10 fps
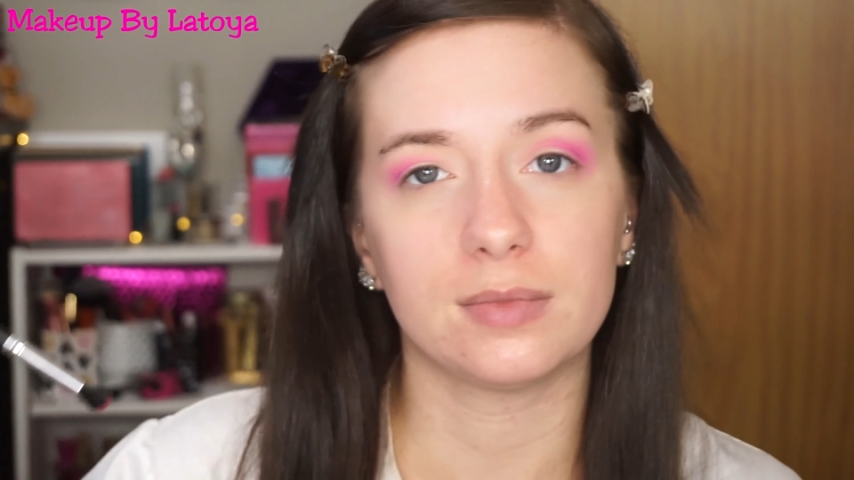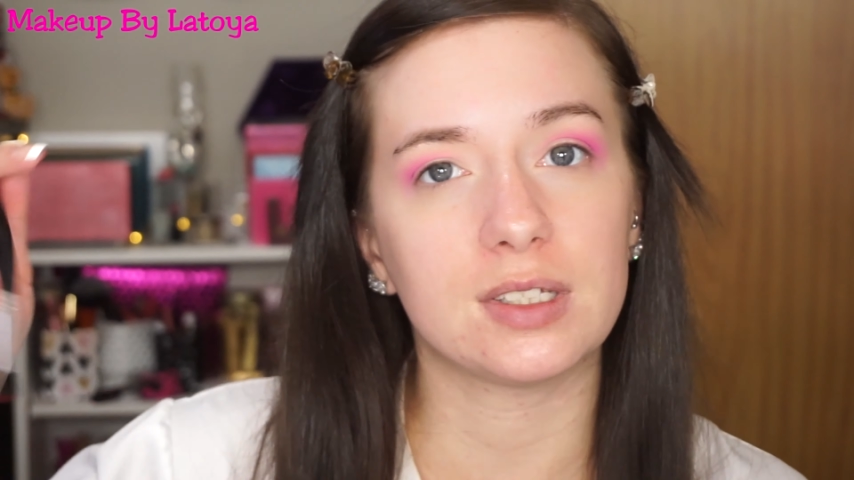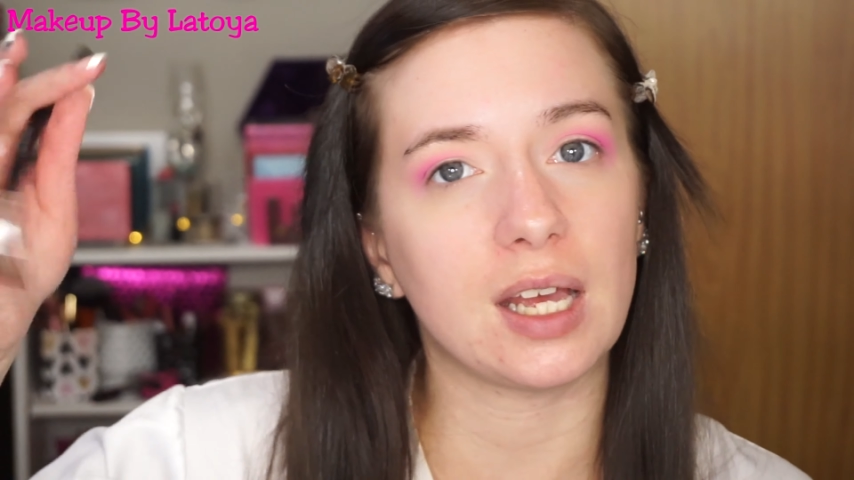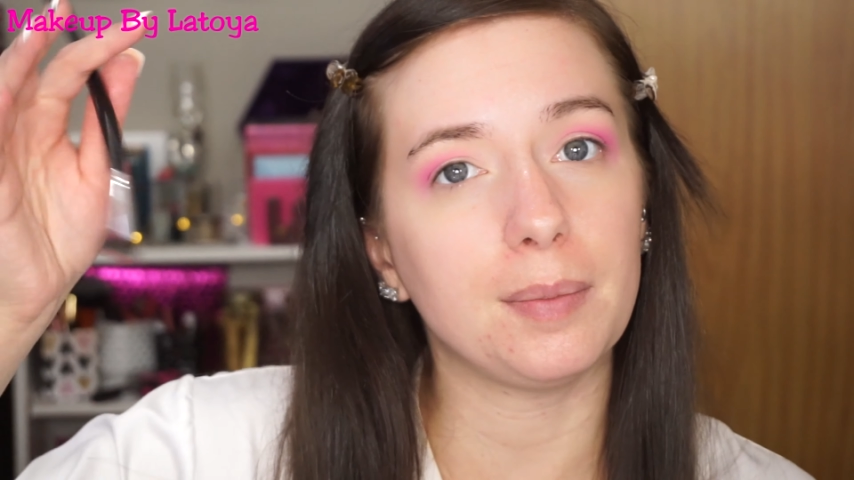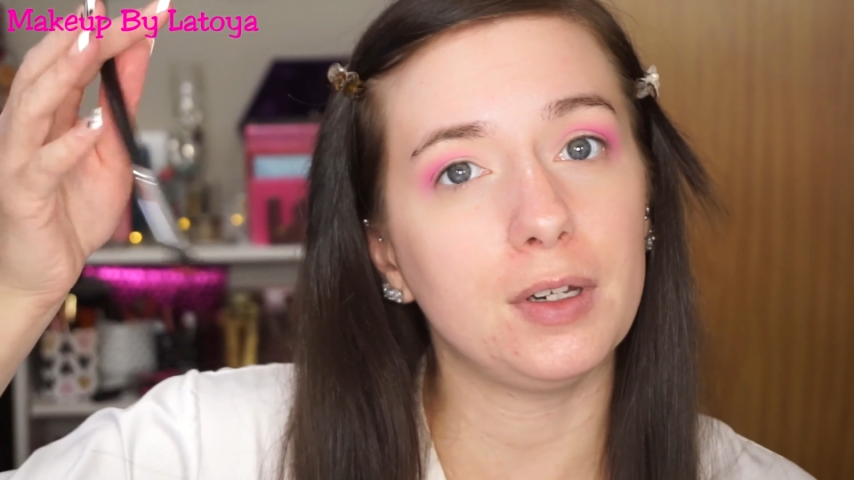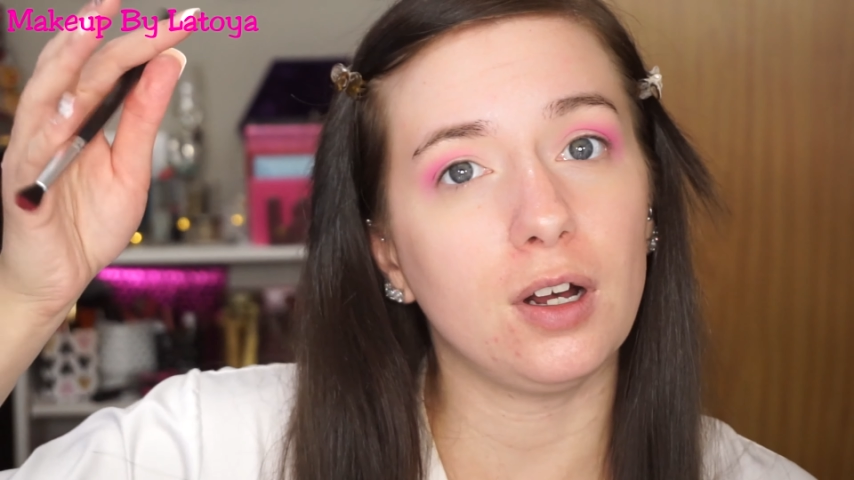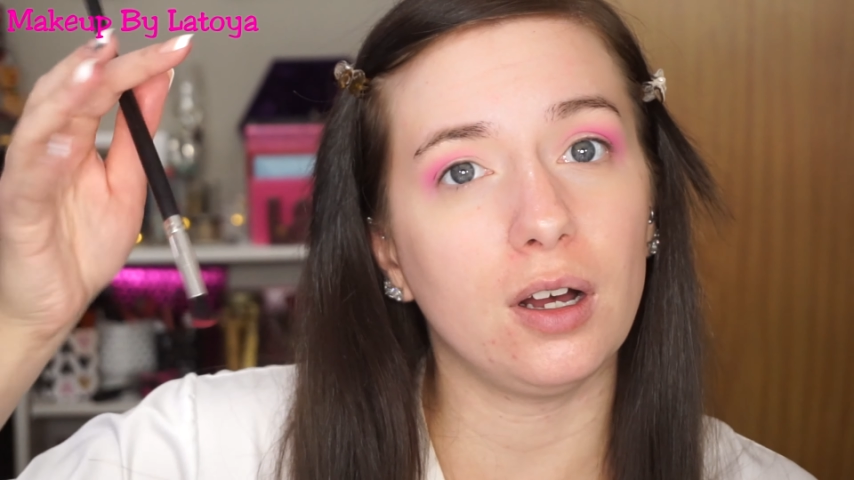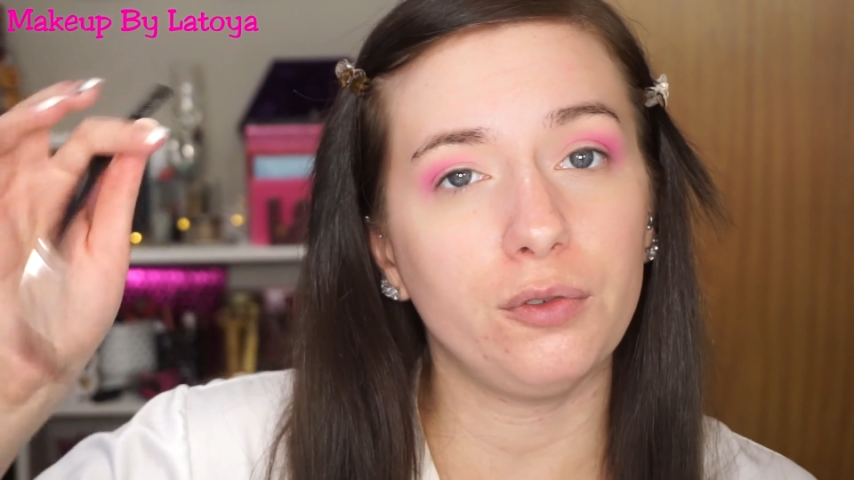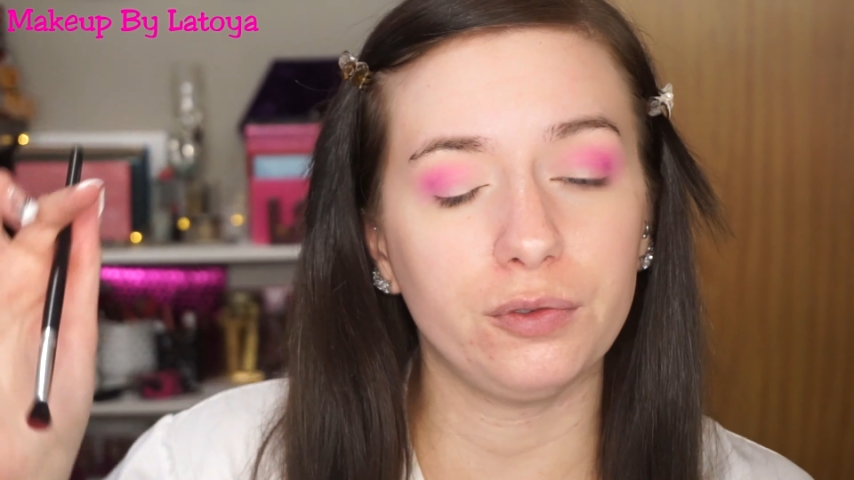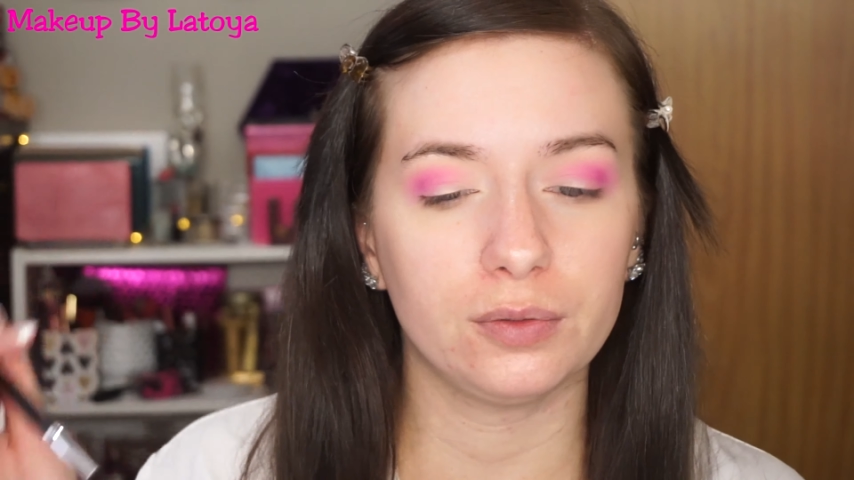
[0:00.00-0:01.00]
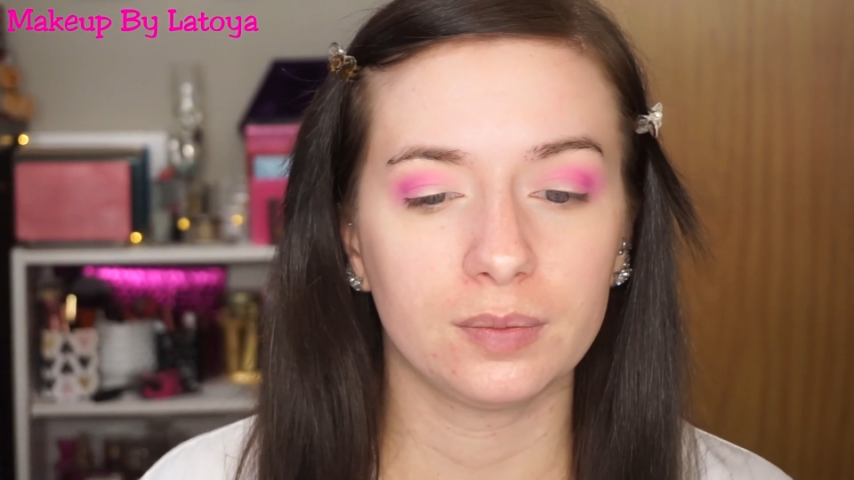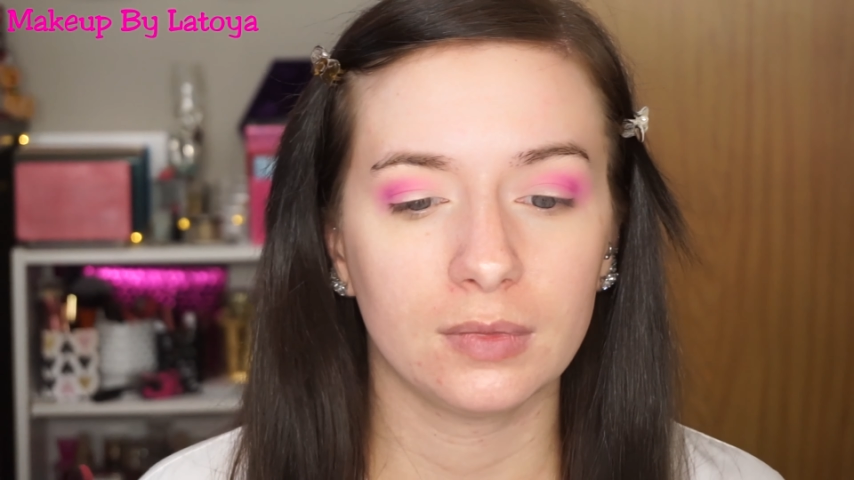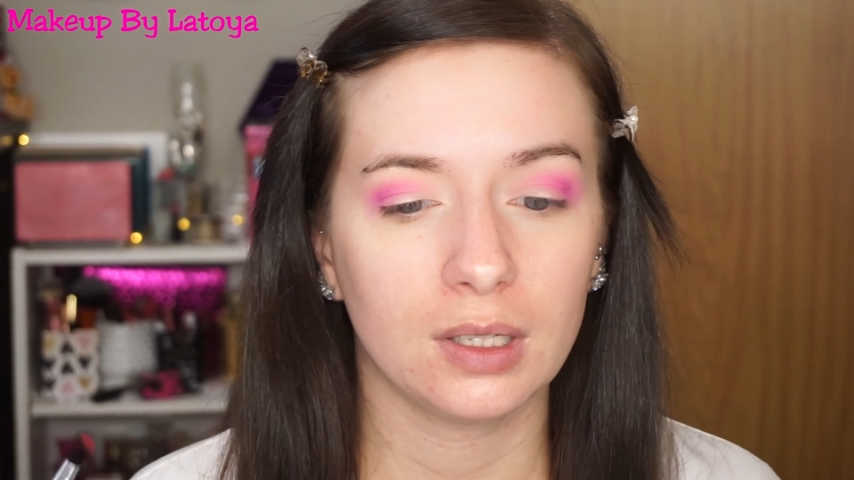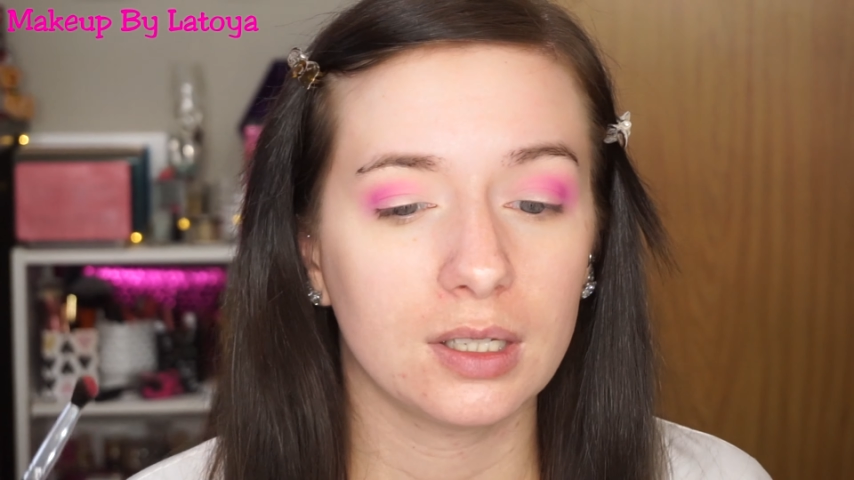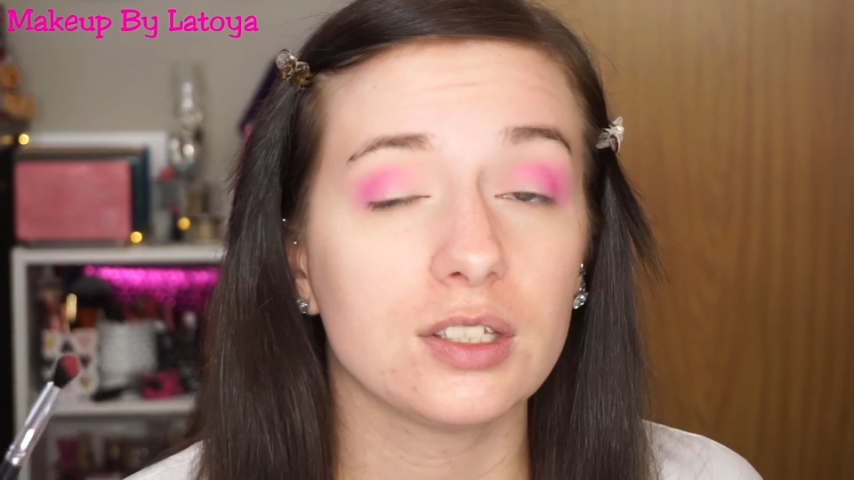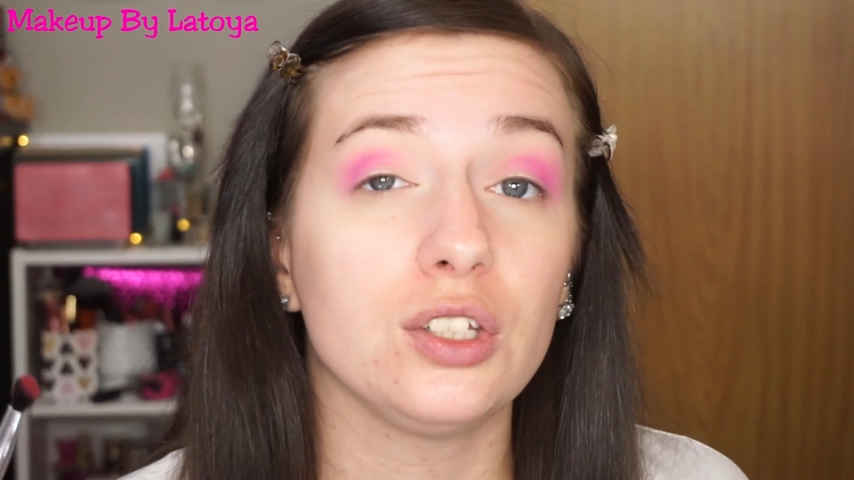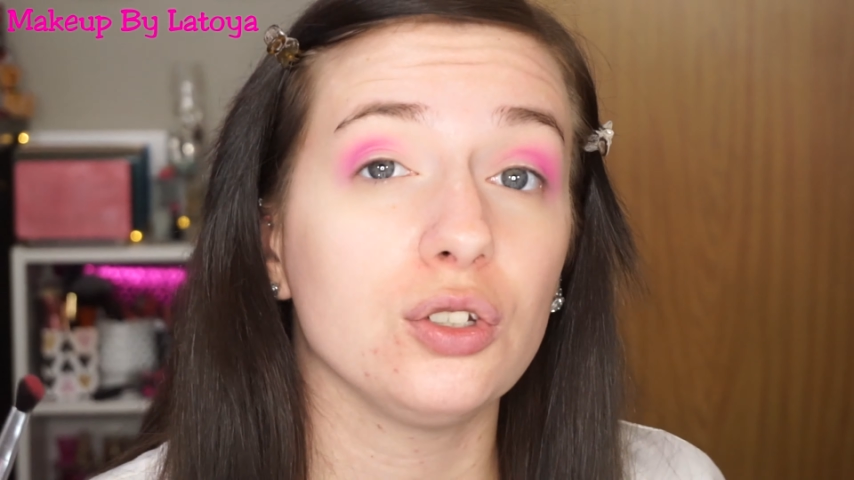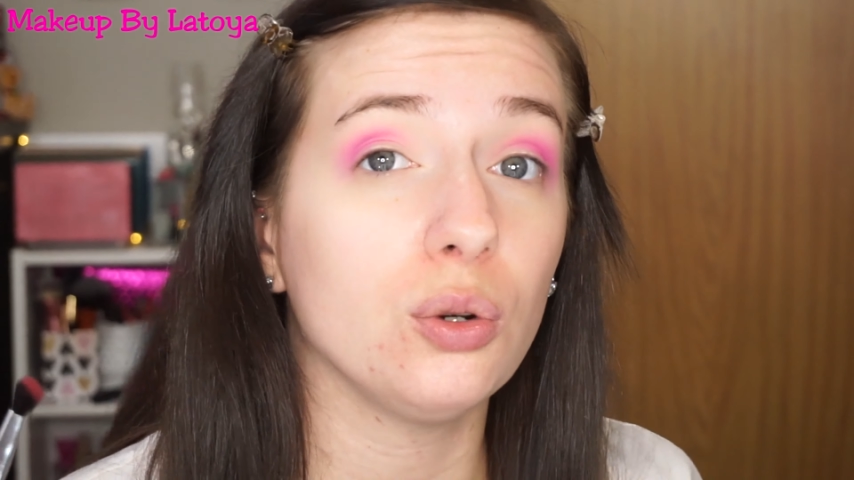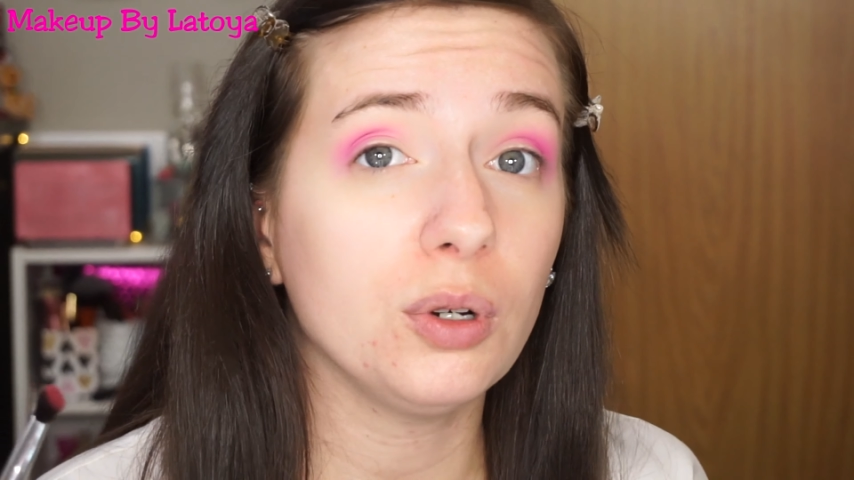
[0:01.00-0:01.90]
tap it off, because you don't